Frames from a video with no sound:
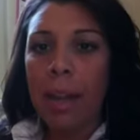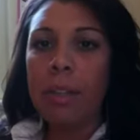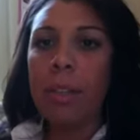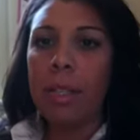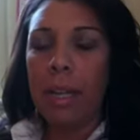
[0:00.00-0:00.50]

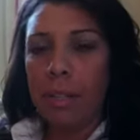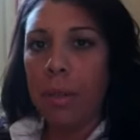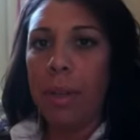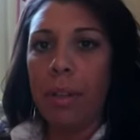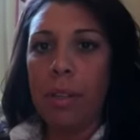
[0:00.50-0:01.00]
exercise
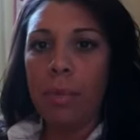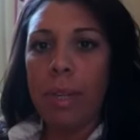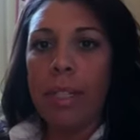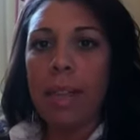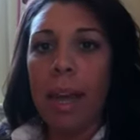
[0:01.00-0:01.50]
during this
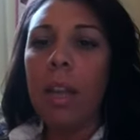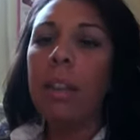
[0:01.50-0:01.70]
reset.